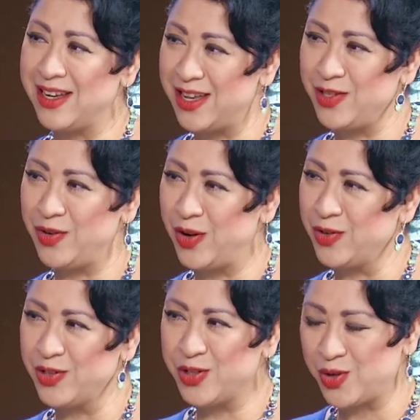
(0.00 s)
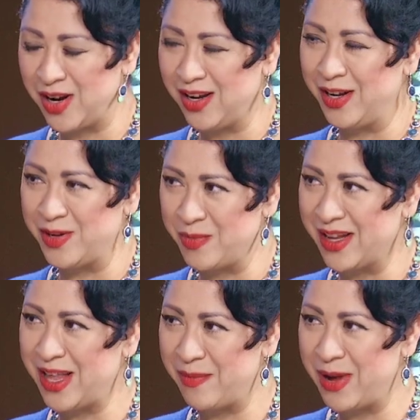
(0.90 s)
as you know, just struggling to make
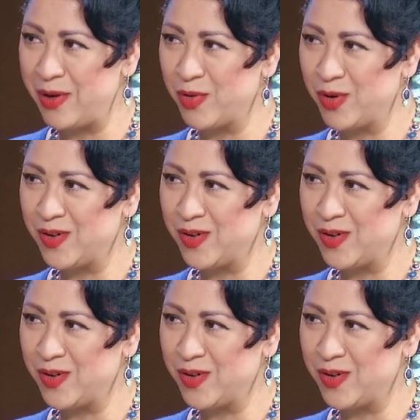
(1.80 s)
that payroll?